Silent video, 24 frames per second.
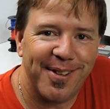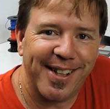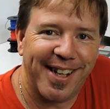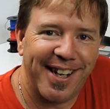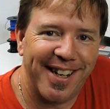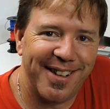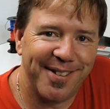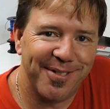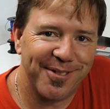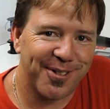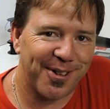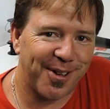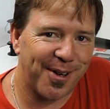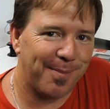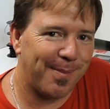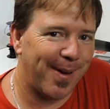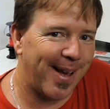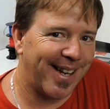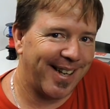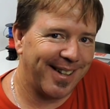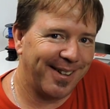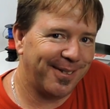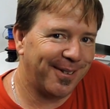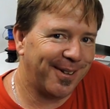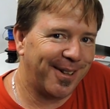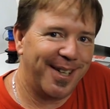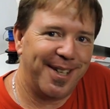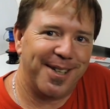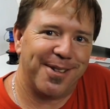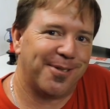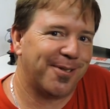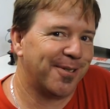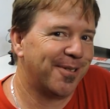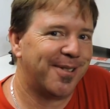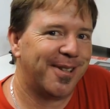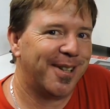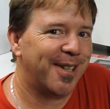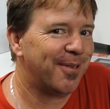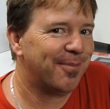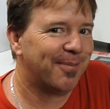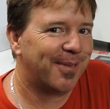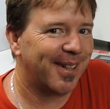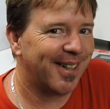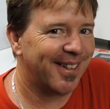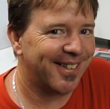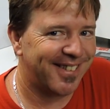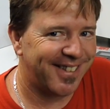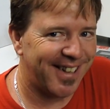again. I'm trying to make it look interesting,
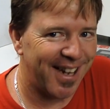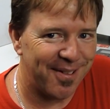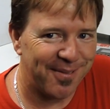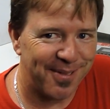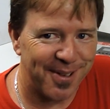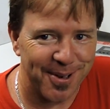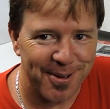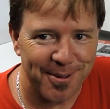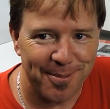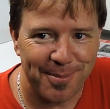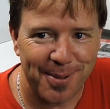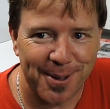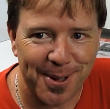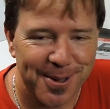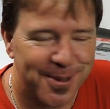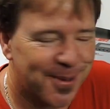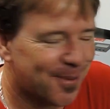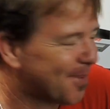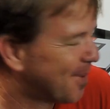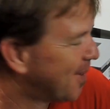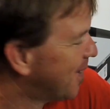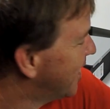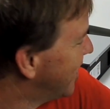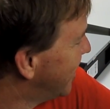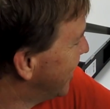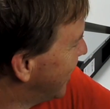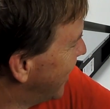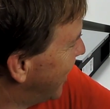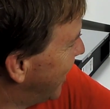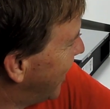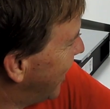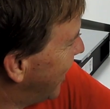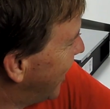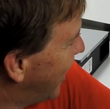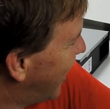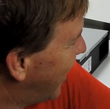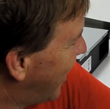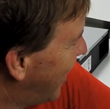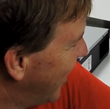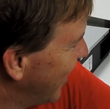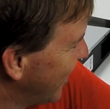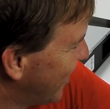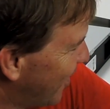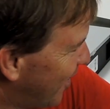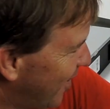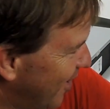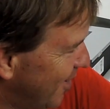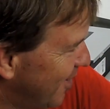but it's damn near impossible. I
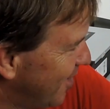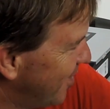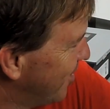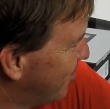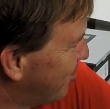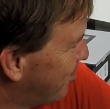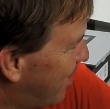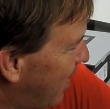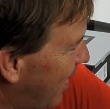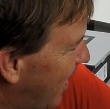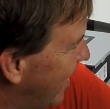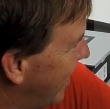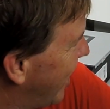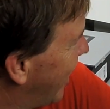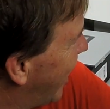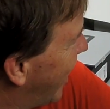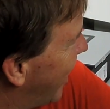got plenty of